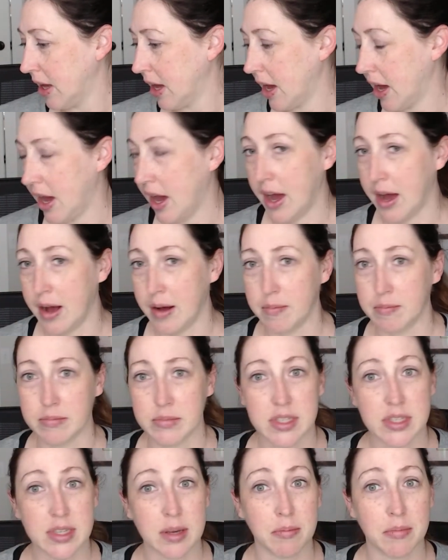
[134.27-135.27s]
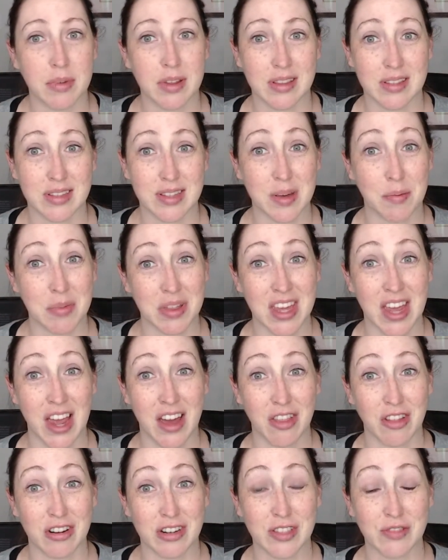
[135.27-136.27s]
um, some some of the
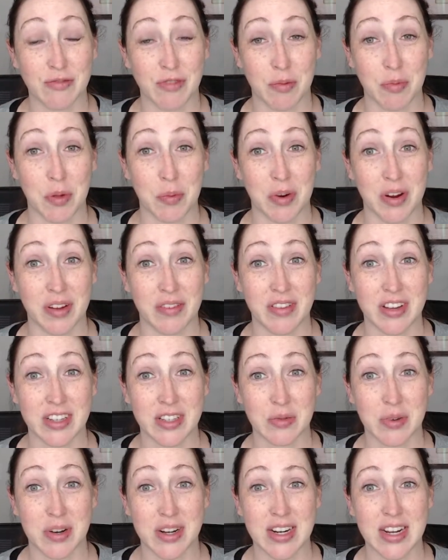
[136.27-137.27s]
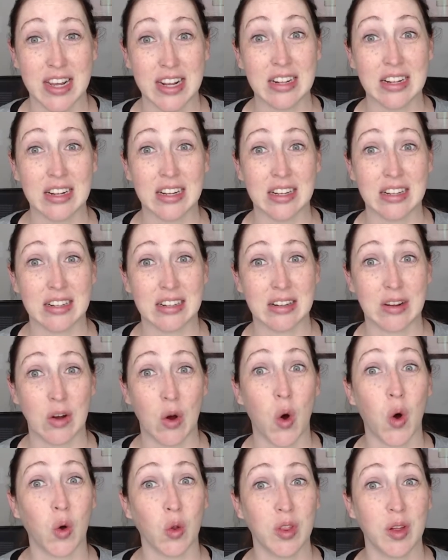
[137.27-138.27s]
others from the previous one and
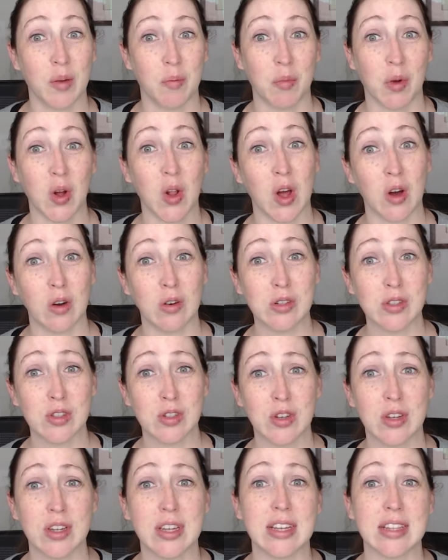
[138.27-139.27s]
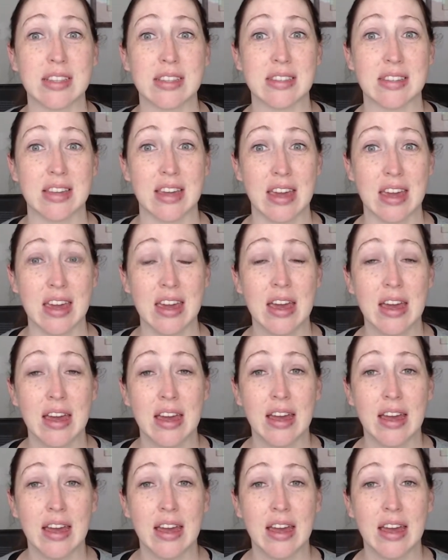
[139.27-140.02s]
hold them close so you can see.